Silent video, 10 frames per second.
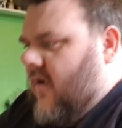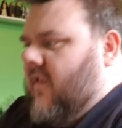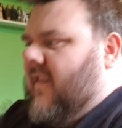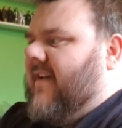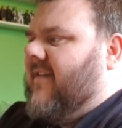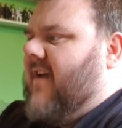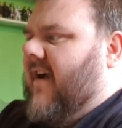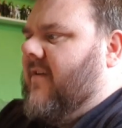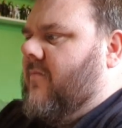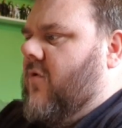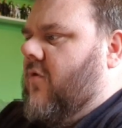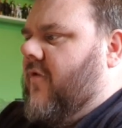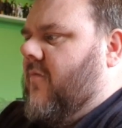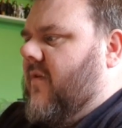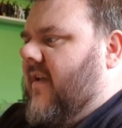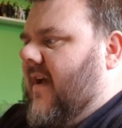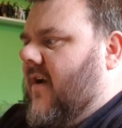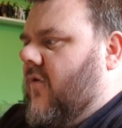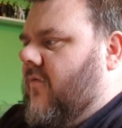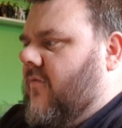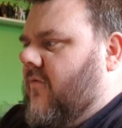Her legs kind of move up and down.